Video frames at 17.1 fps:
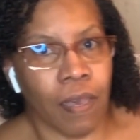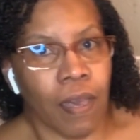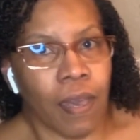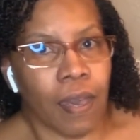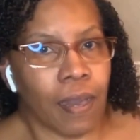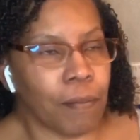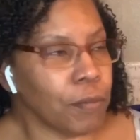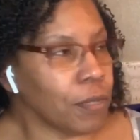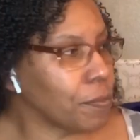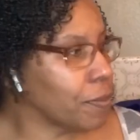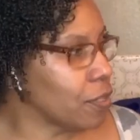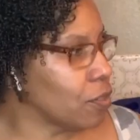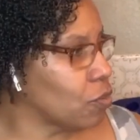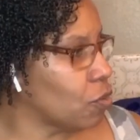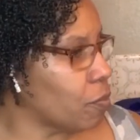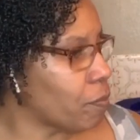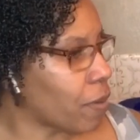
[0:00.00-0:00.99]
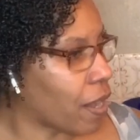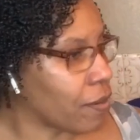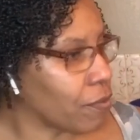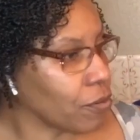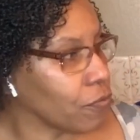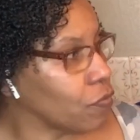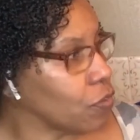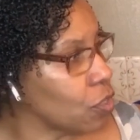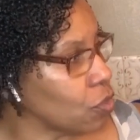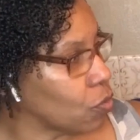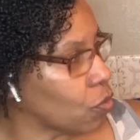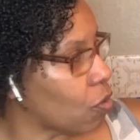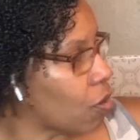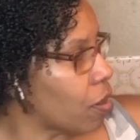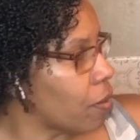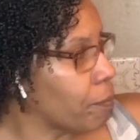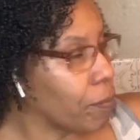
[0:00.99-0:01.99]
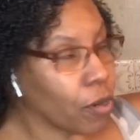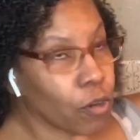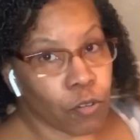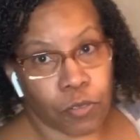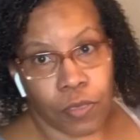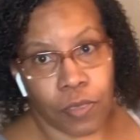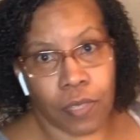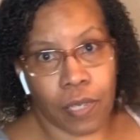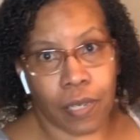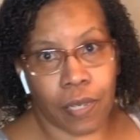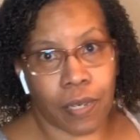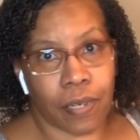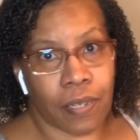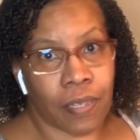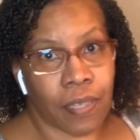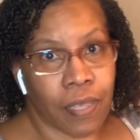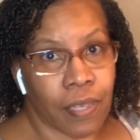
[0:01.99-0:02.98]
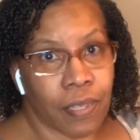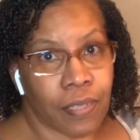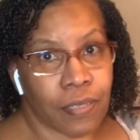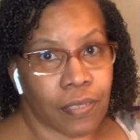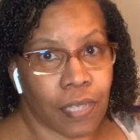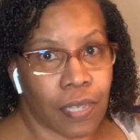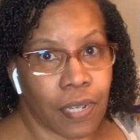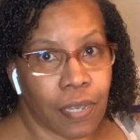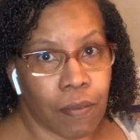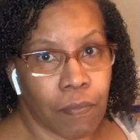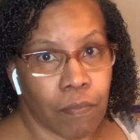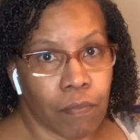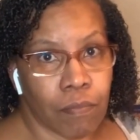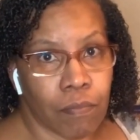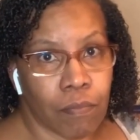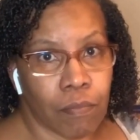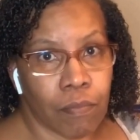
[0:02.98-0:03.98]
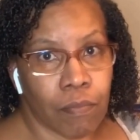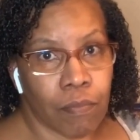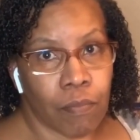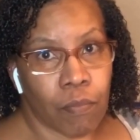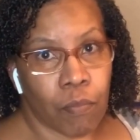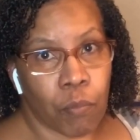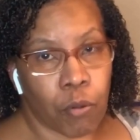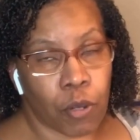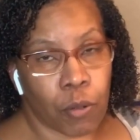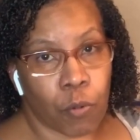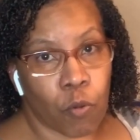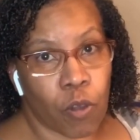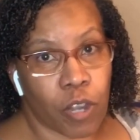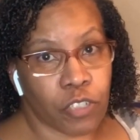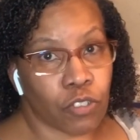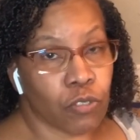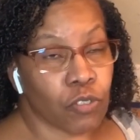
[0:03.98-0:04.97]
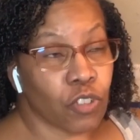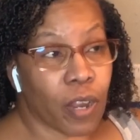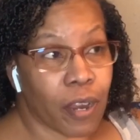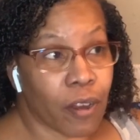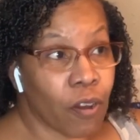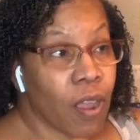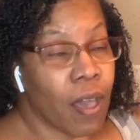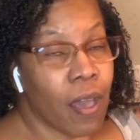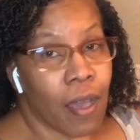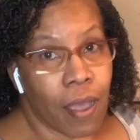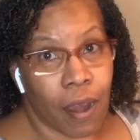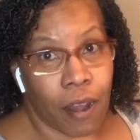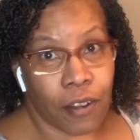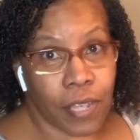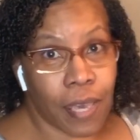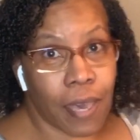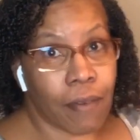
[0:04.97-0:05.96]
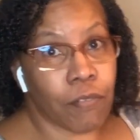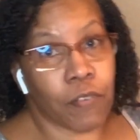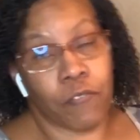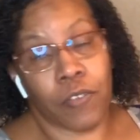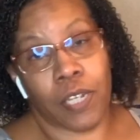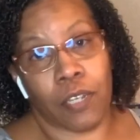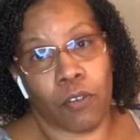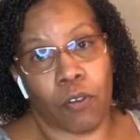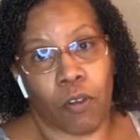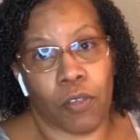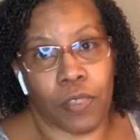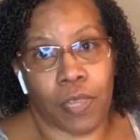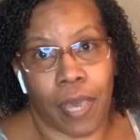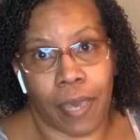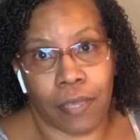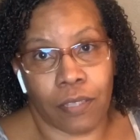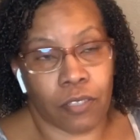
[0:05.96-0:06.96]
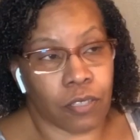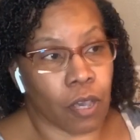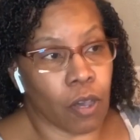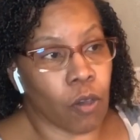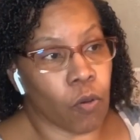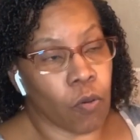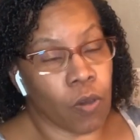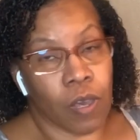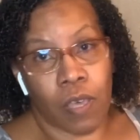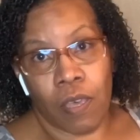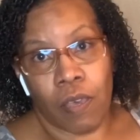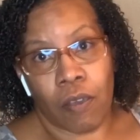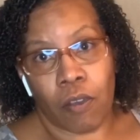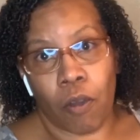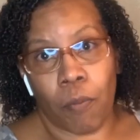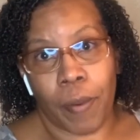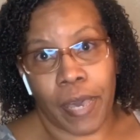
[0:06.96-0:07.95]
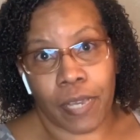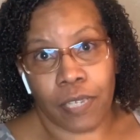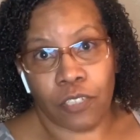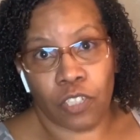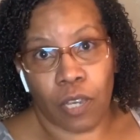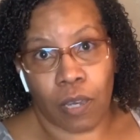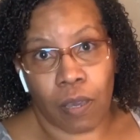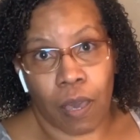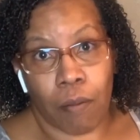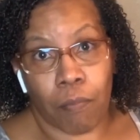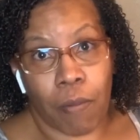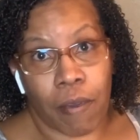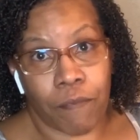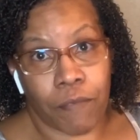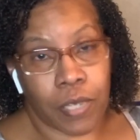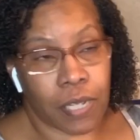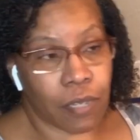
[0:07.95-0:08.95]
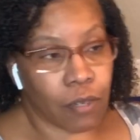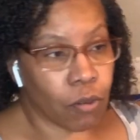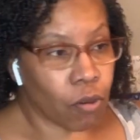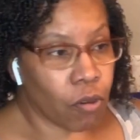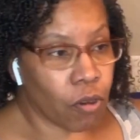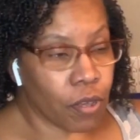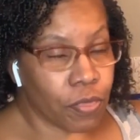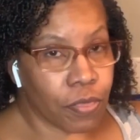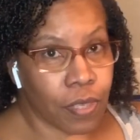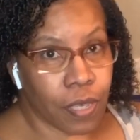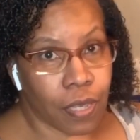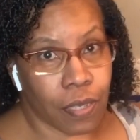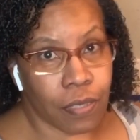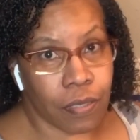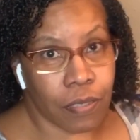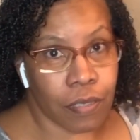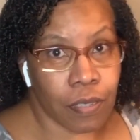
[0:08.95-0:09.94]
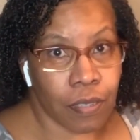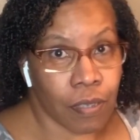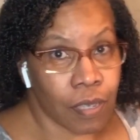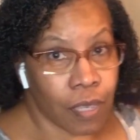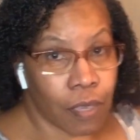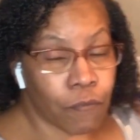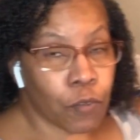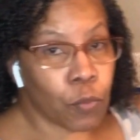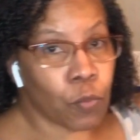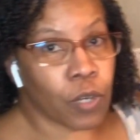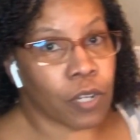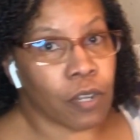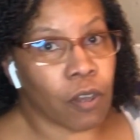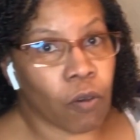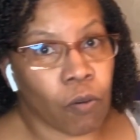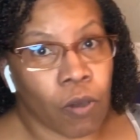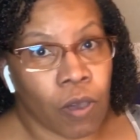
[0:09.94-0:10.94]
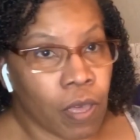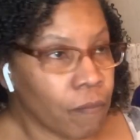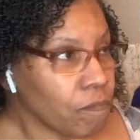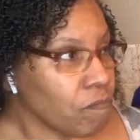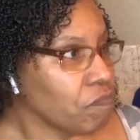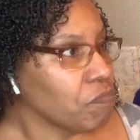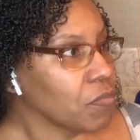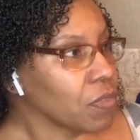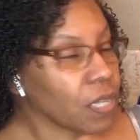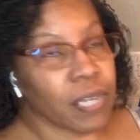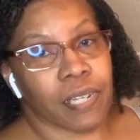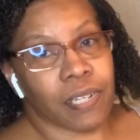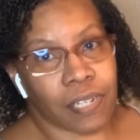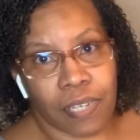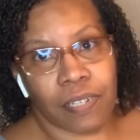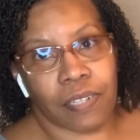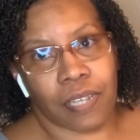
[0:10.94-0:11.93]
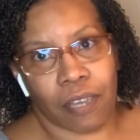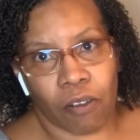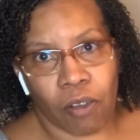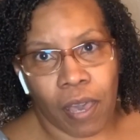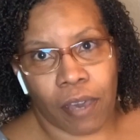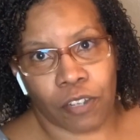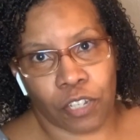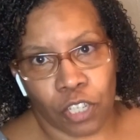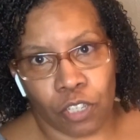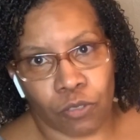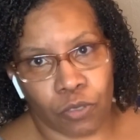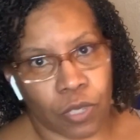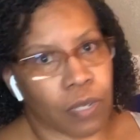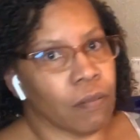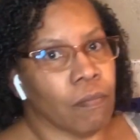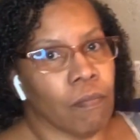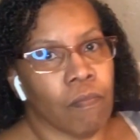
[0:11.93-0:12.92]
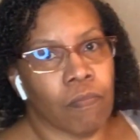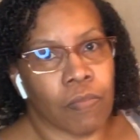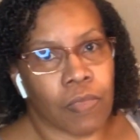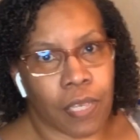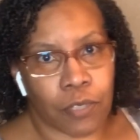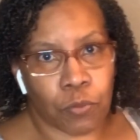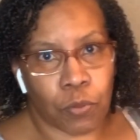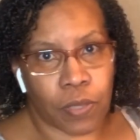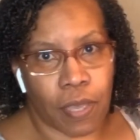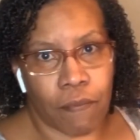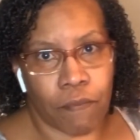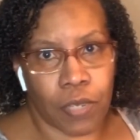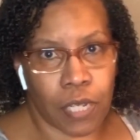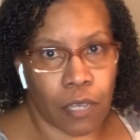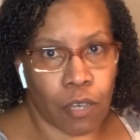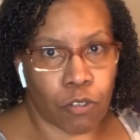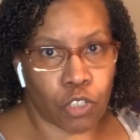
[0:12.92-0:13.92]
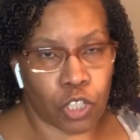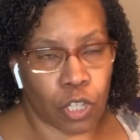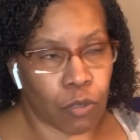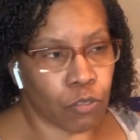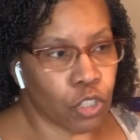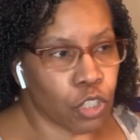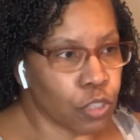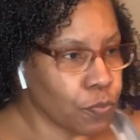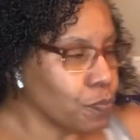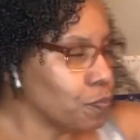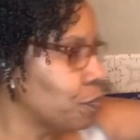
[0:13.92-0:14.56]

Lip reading: I'm going to be doing my review on both the Zeny portable washer and dryer. I already have a video on that, so go back and check out my video on this if you want to know in detail how to use it. That's what that video shows you.